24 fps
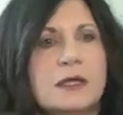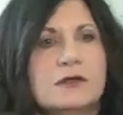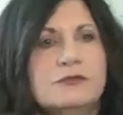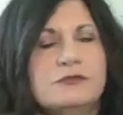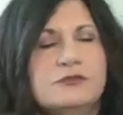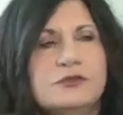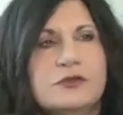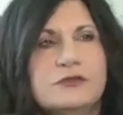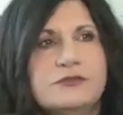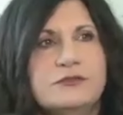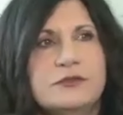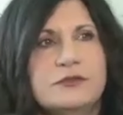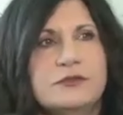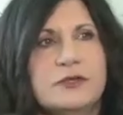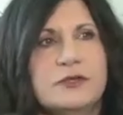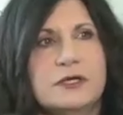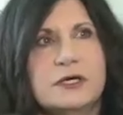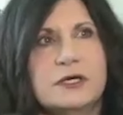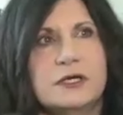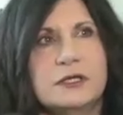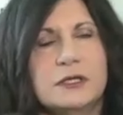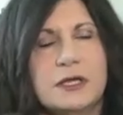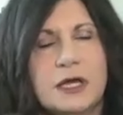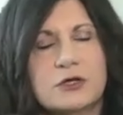It's just the
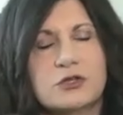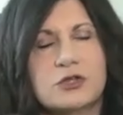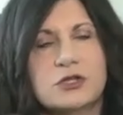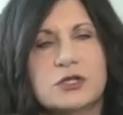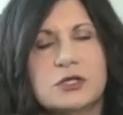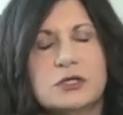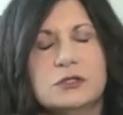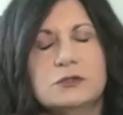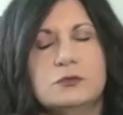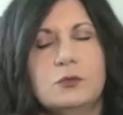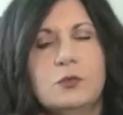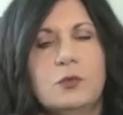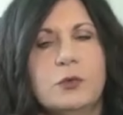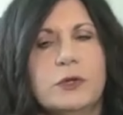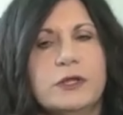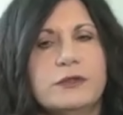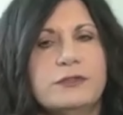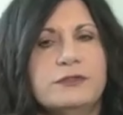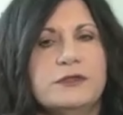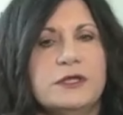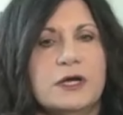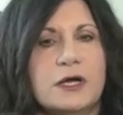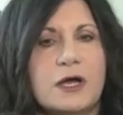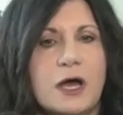connection
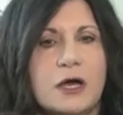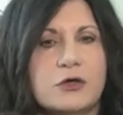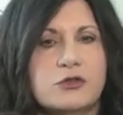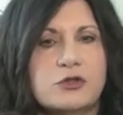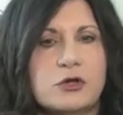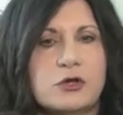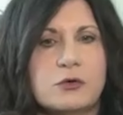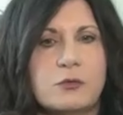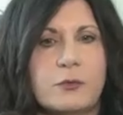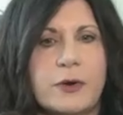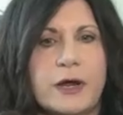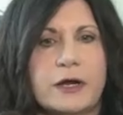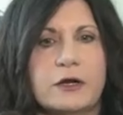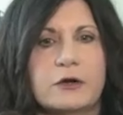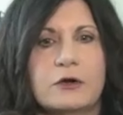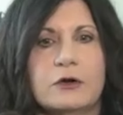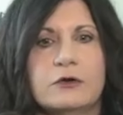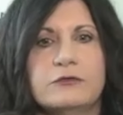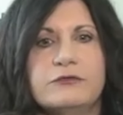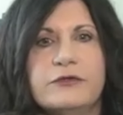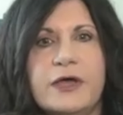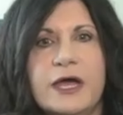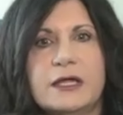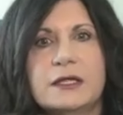with the Akashic
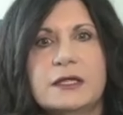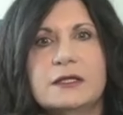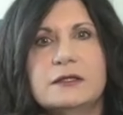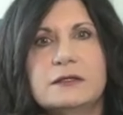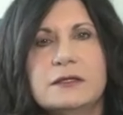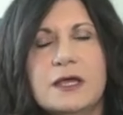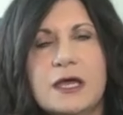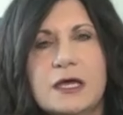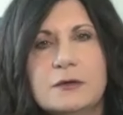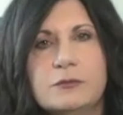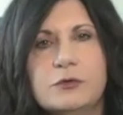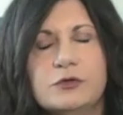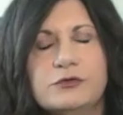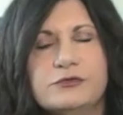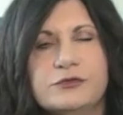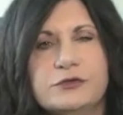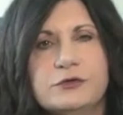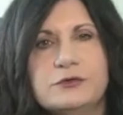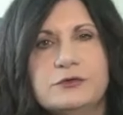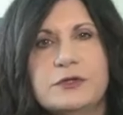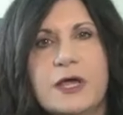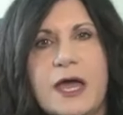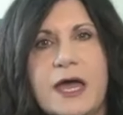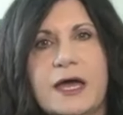records that enables
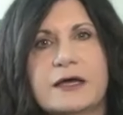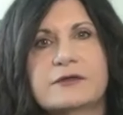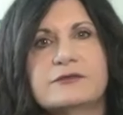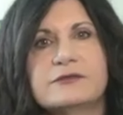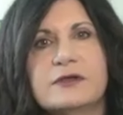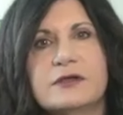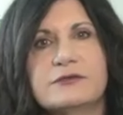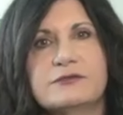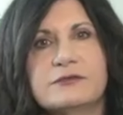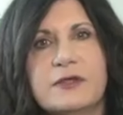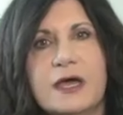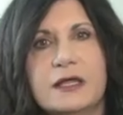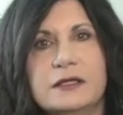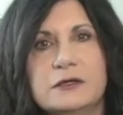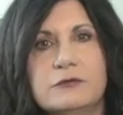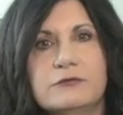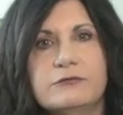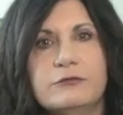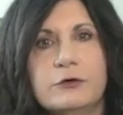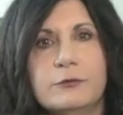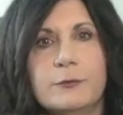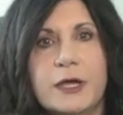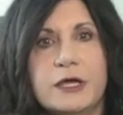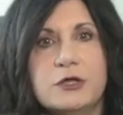you to access that
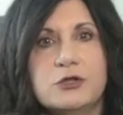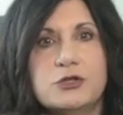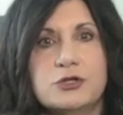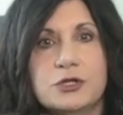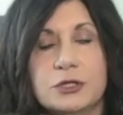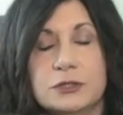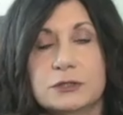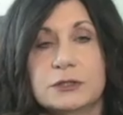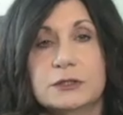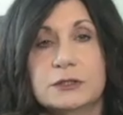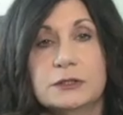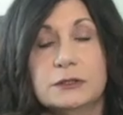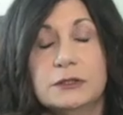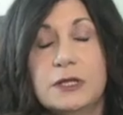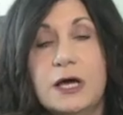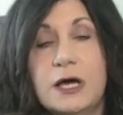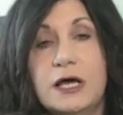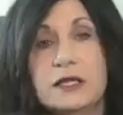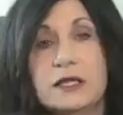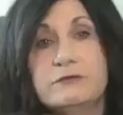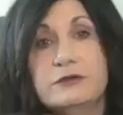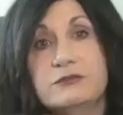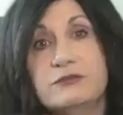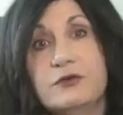information. And a
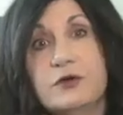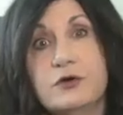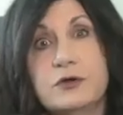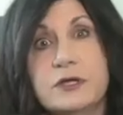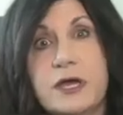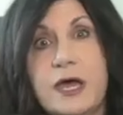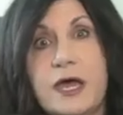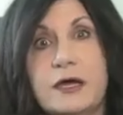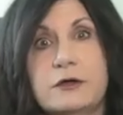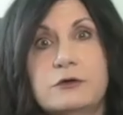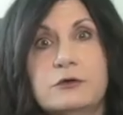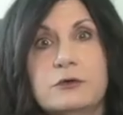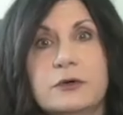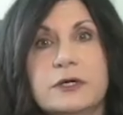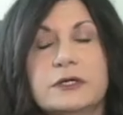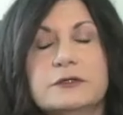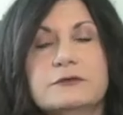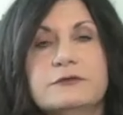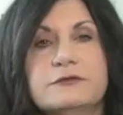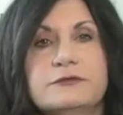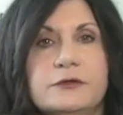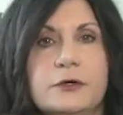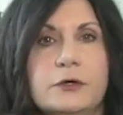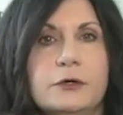lot of it's very
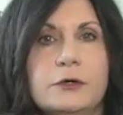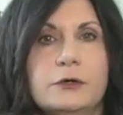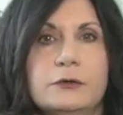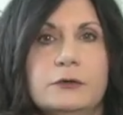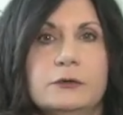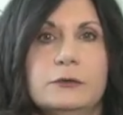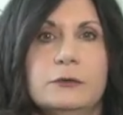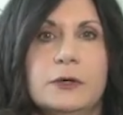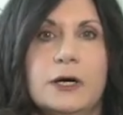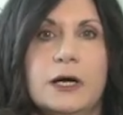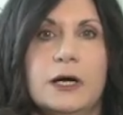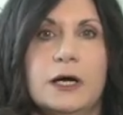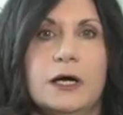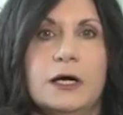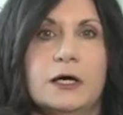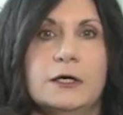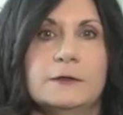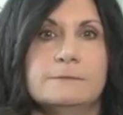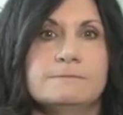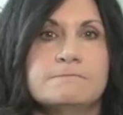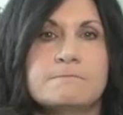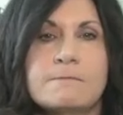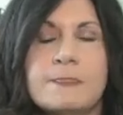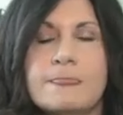accurate. So
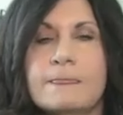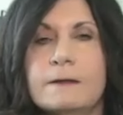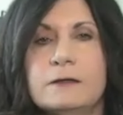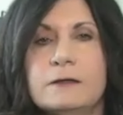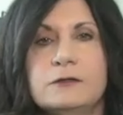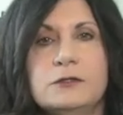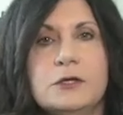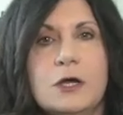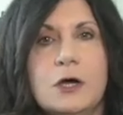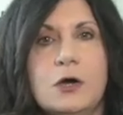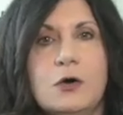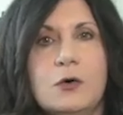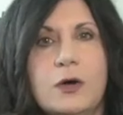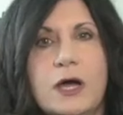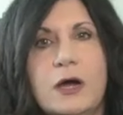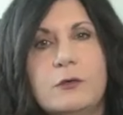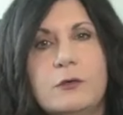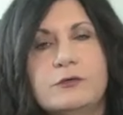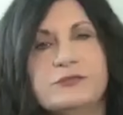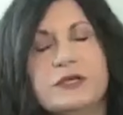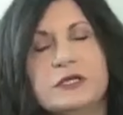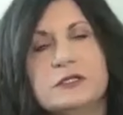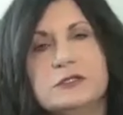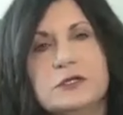no, I
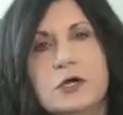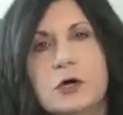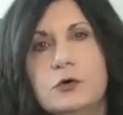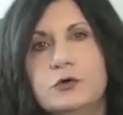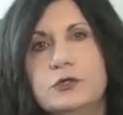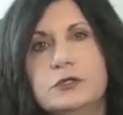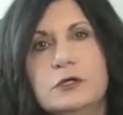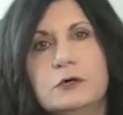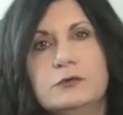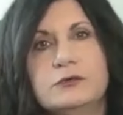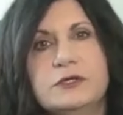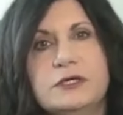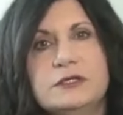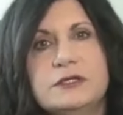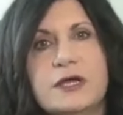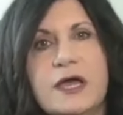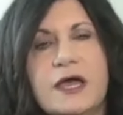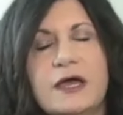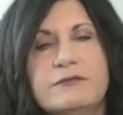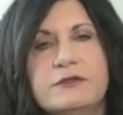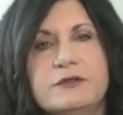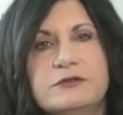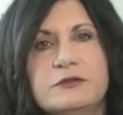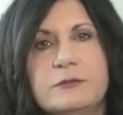would say no, you don't need
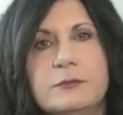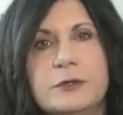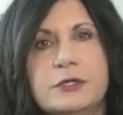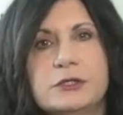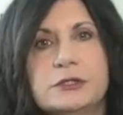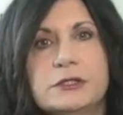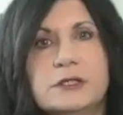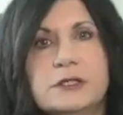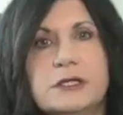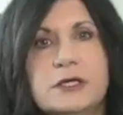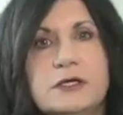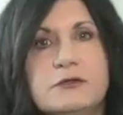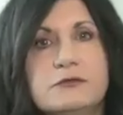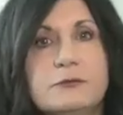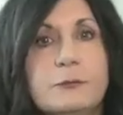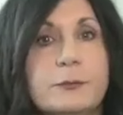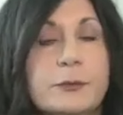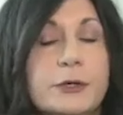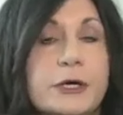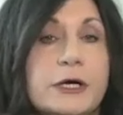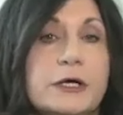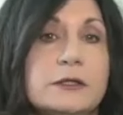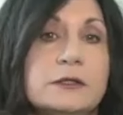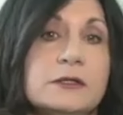to have these abilities,
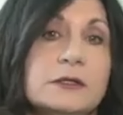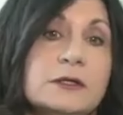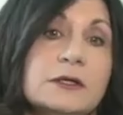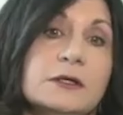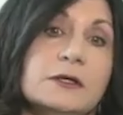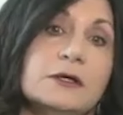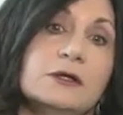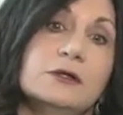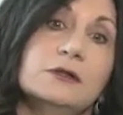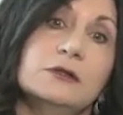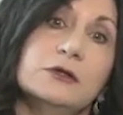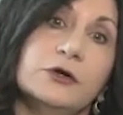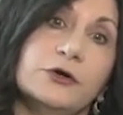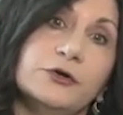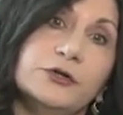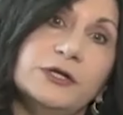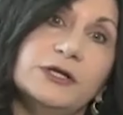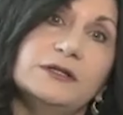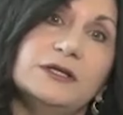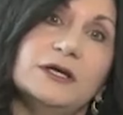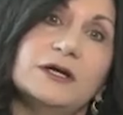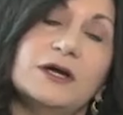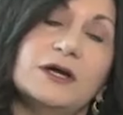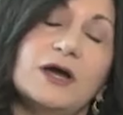but
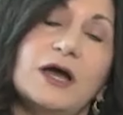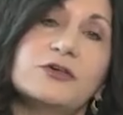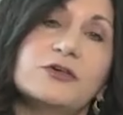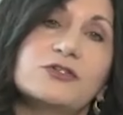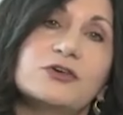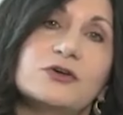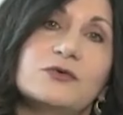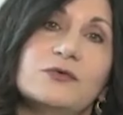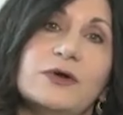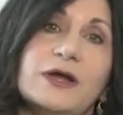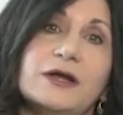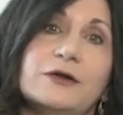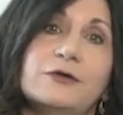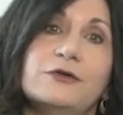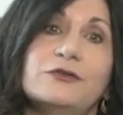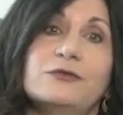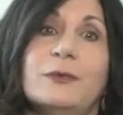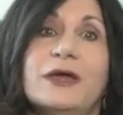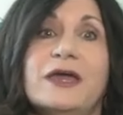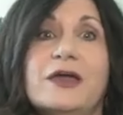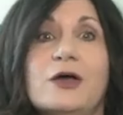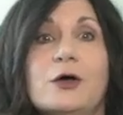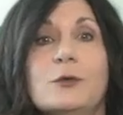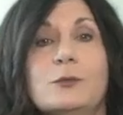learning the Akashic
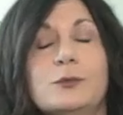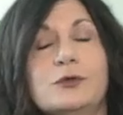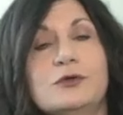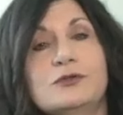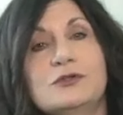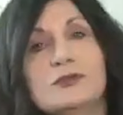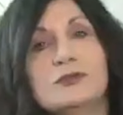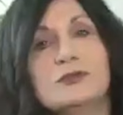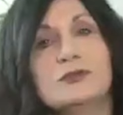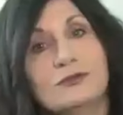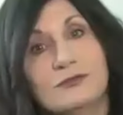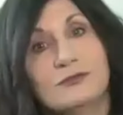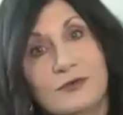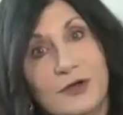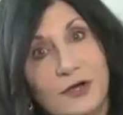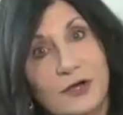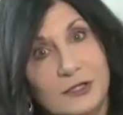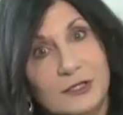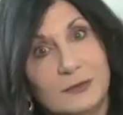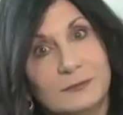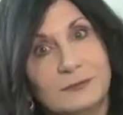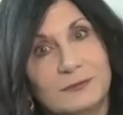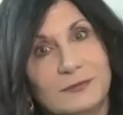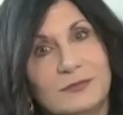records may help you to
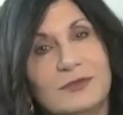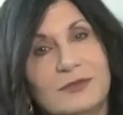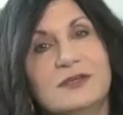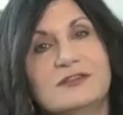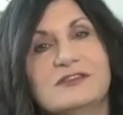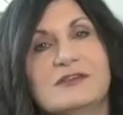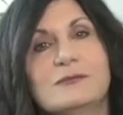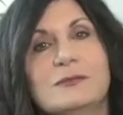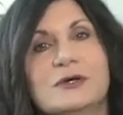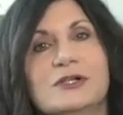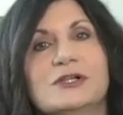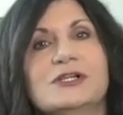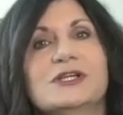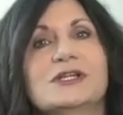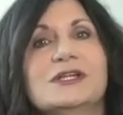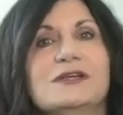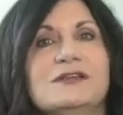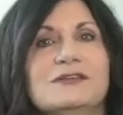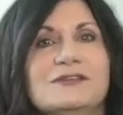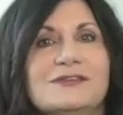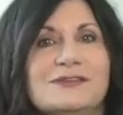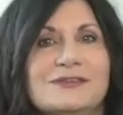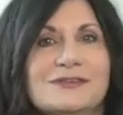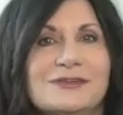develop these
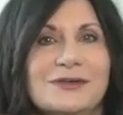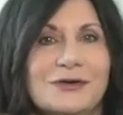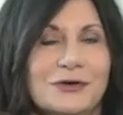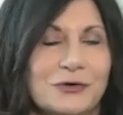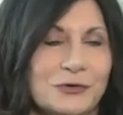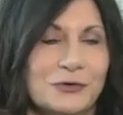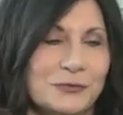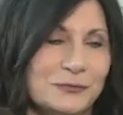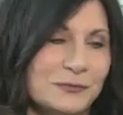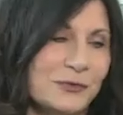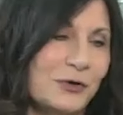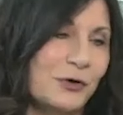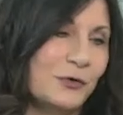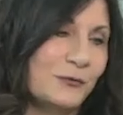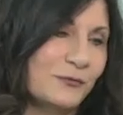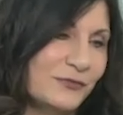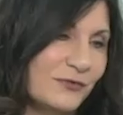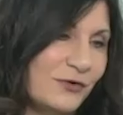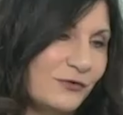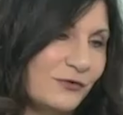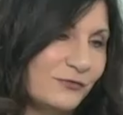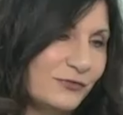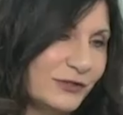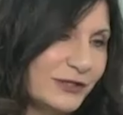abilities. So
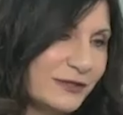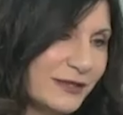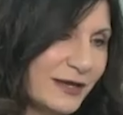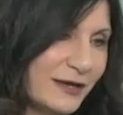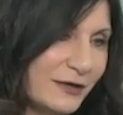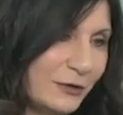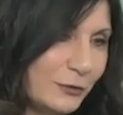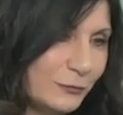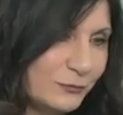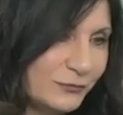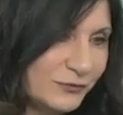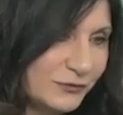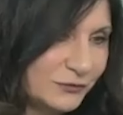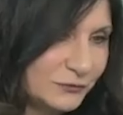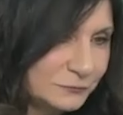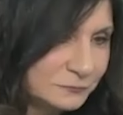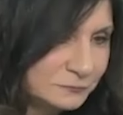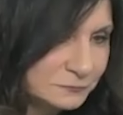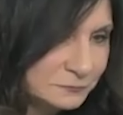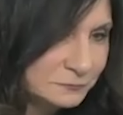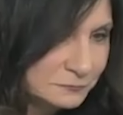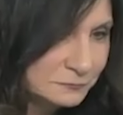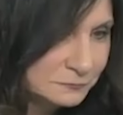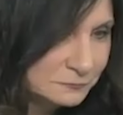hopefully that helps
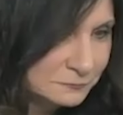you.